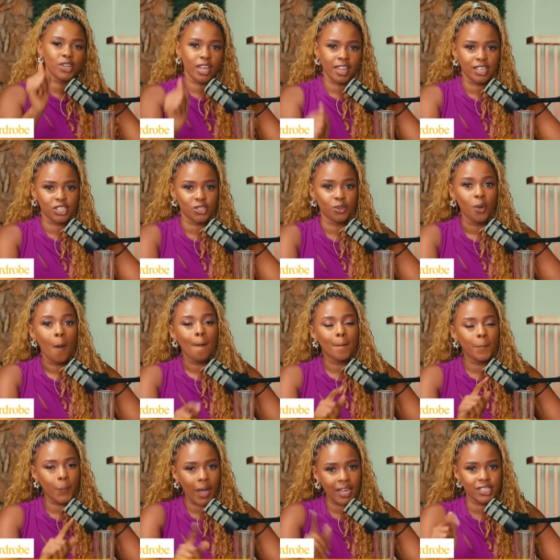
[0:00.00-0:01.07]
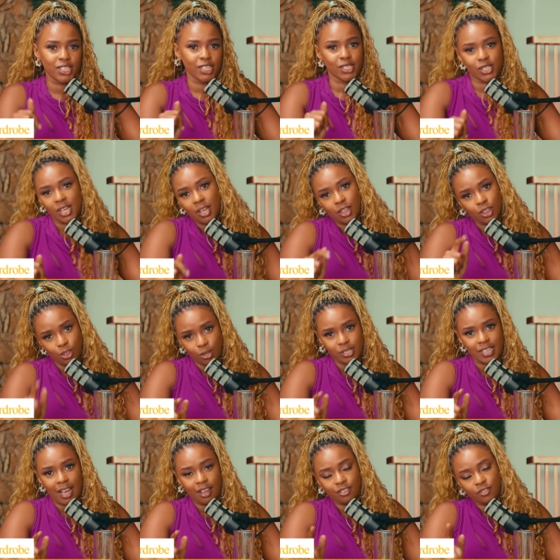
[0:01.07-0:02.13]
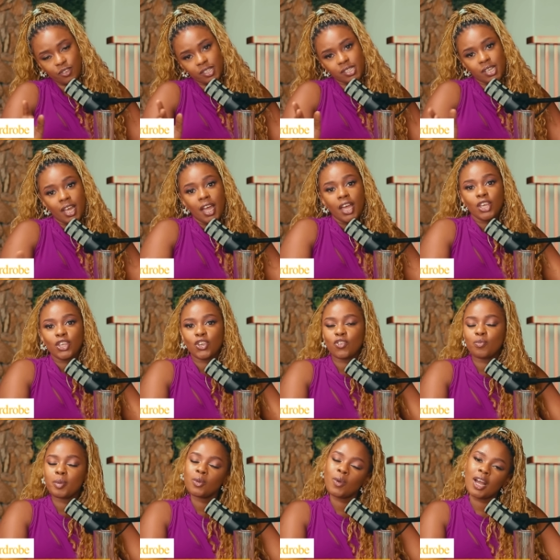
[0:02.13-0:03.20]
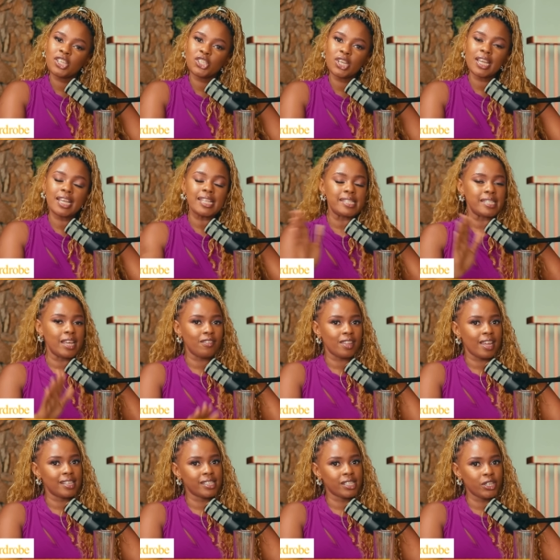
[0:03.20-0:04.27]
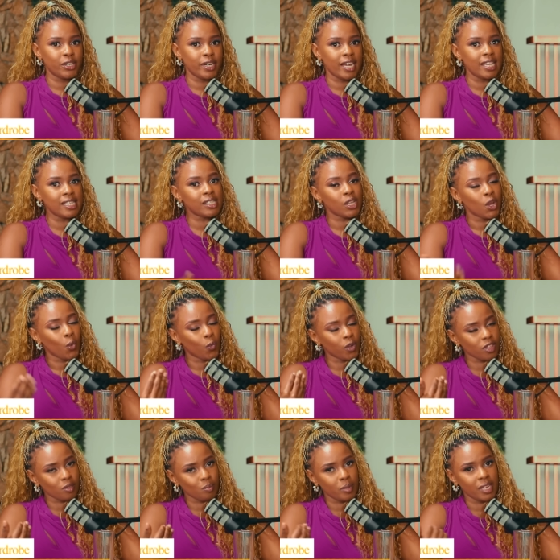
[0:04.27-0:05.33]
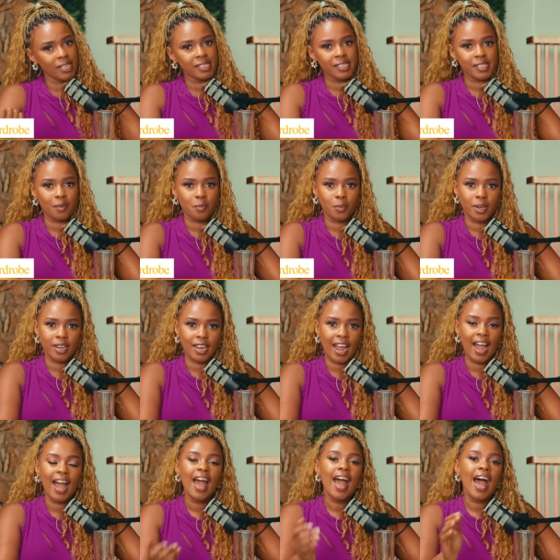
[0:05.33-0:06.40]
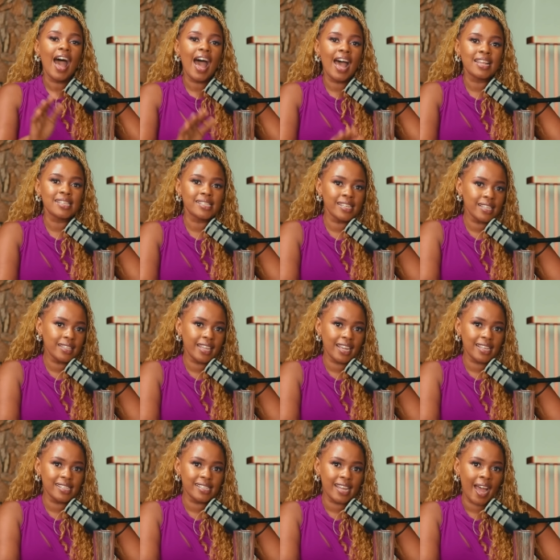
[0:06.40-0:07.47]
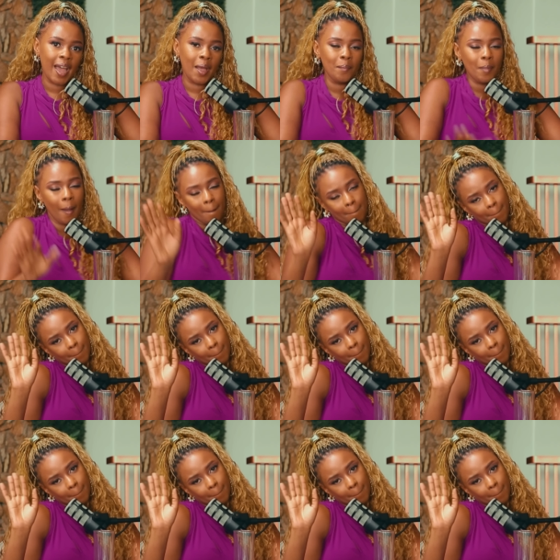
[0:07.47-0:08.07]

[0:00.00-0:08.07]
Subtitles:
sure that you purchase those outfits. You've been watching It's Never That Serious with me, Sabrina. Until next time,